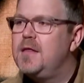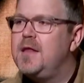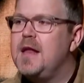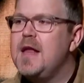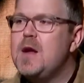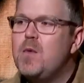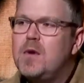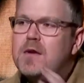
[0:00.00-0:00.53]
That
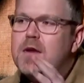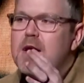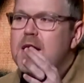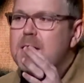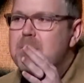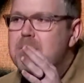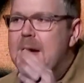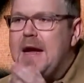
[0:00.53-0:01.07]
he would
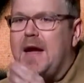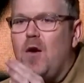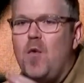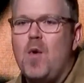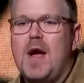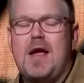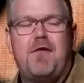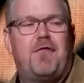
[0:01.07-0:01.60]
make a
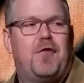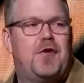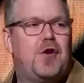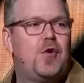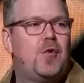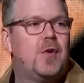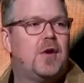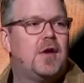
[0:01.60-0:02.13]
way for
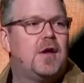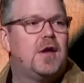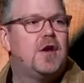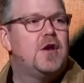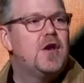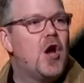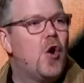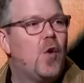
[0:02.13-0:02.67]
you,
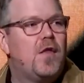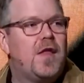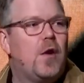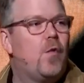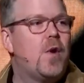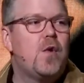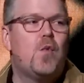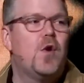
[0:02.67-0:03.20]
knowing
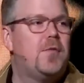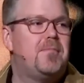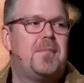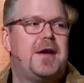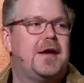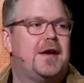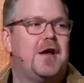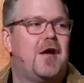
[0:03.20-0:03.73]
that we wouldn't
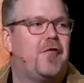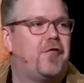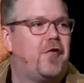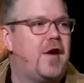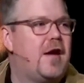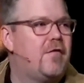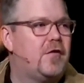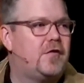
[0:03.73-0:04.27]
be enough
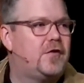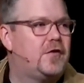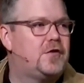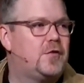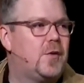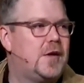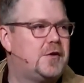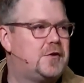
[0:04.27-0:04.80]
for every
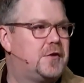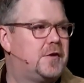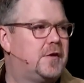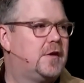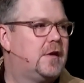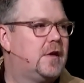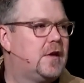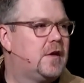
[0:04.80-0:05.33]
situation,
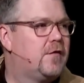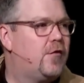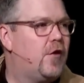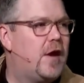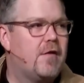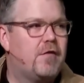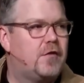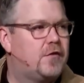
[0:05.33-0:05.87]

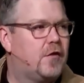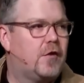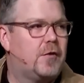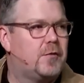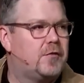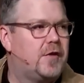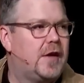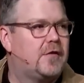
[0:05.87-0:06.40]
for every
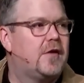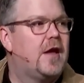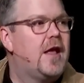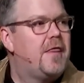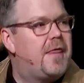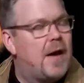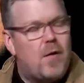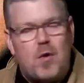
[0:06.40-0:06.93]
circumstance,
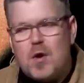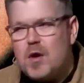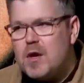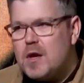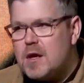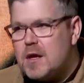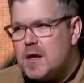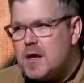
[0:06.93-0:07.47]
that
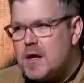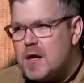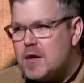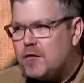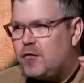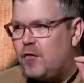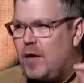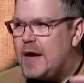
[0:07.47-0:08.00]

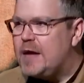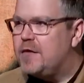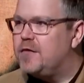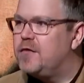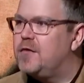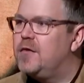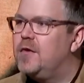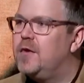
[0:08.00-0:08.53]
his
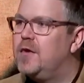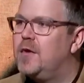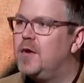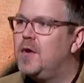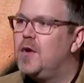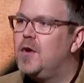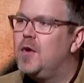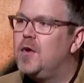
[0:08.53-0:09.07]
grace
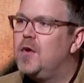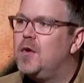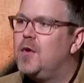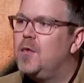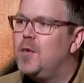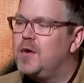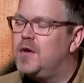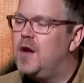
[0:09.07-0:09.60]

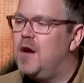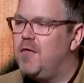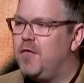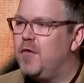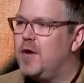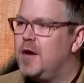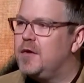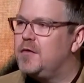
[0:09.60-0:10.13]
would
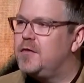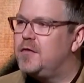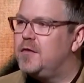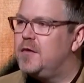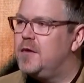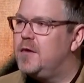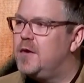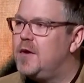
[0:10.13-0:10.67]
cover
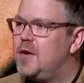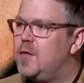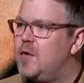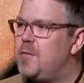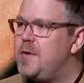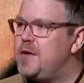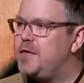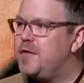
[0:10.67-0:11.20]
us,
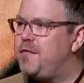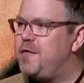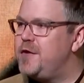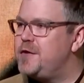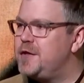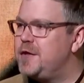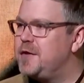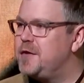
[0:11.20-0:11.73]
would be
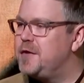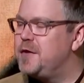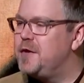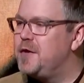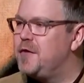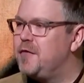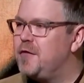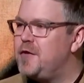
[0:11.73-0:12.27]
sufficient
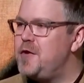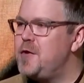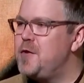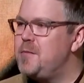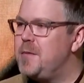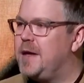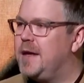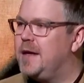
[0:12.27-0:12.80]
for you
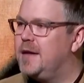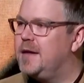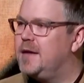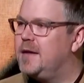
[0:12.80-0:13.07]
and me.